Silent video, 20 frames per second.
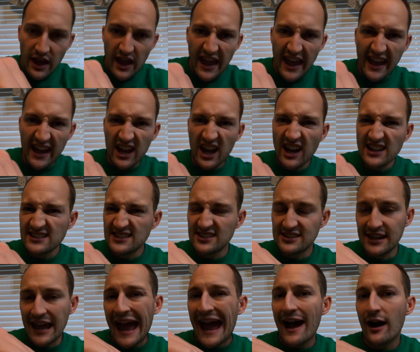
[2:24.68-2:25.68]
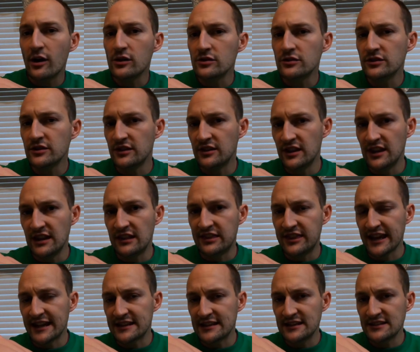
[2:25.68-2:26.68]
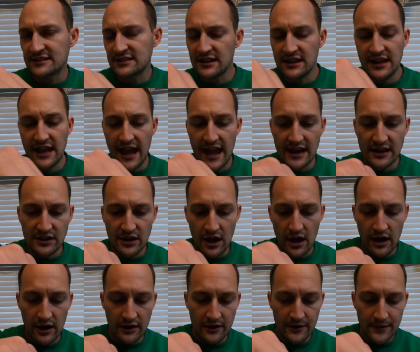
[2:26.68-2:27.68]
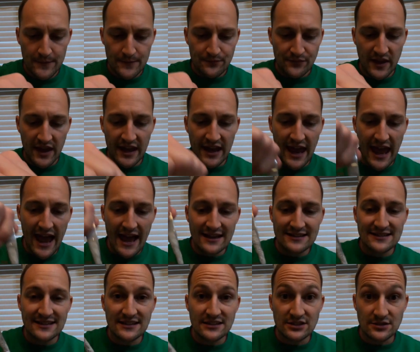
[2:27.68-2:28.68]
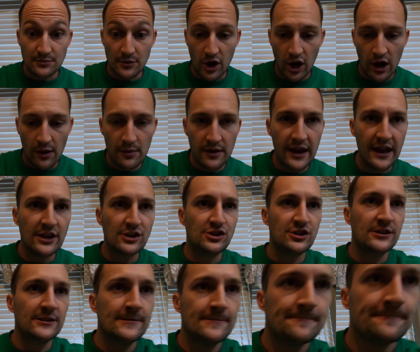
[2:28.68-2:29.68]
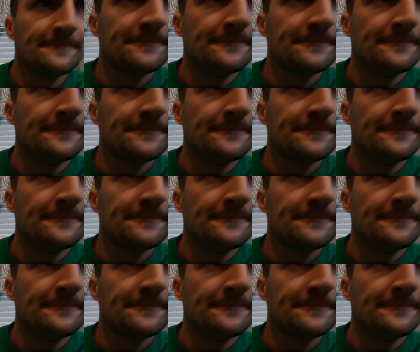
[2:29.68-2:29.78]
It cuts down the thickness of the eggnog, and it adds in some carbonation.